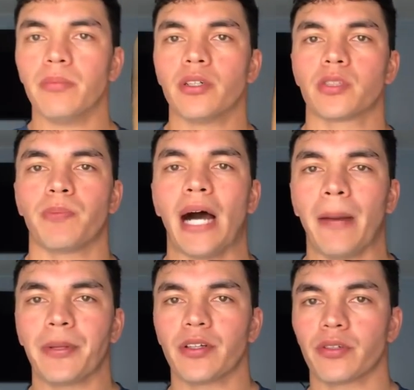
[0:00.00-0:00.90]
the most
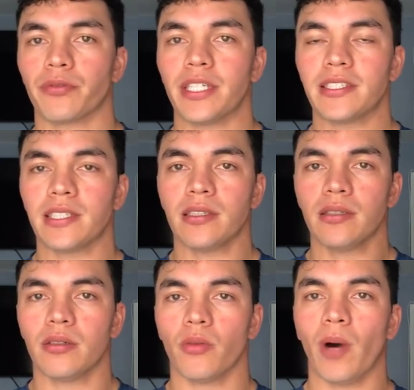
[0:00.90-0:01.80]
popular
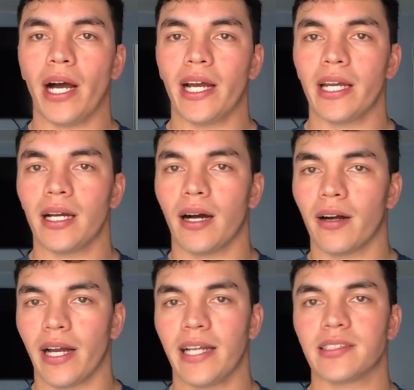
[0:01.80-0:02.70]
reason why
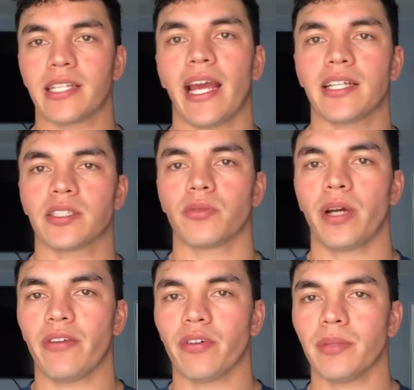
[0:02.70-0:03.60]
our hands cast
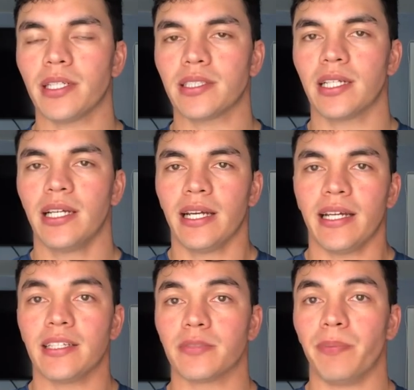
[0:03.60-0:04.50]
away from us
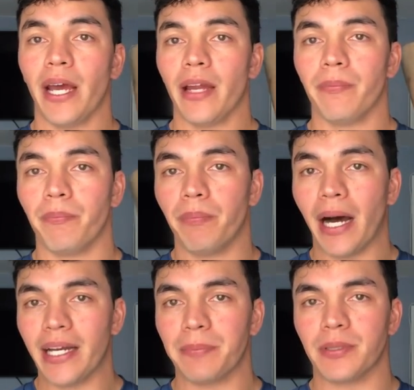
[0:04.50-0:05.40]
is bad
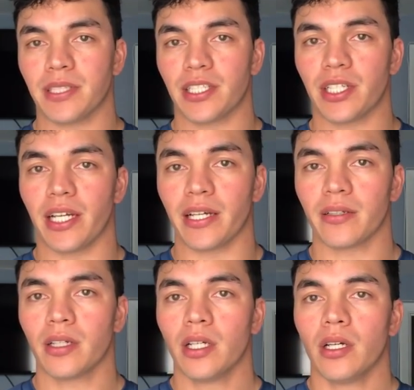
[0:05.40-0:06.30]
body positioning.